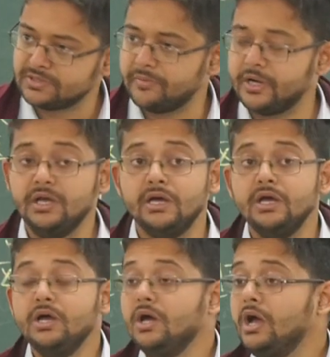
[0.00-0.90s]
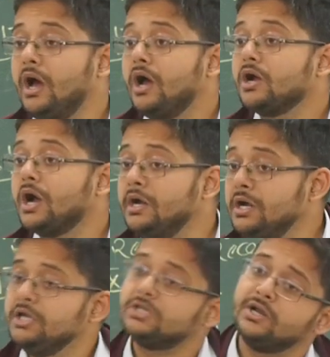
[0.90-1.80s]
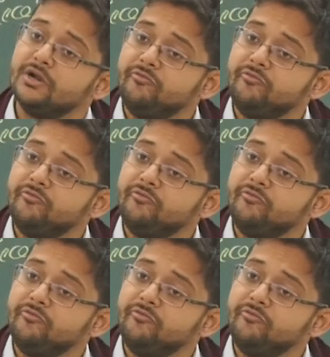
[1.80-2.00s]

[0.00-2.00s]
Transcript: aste pare. Conditioned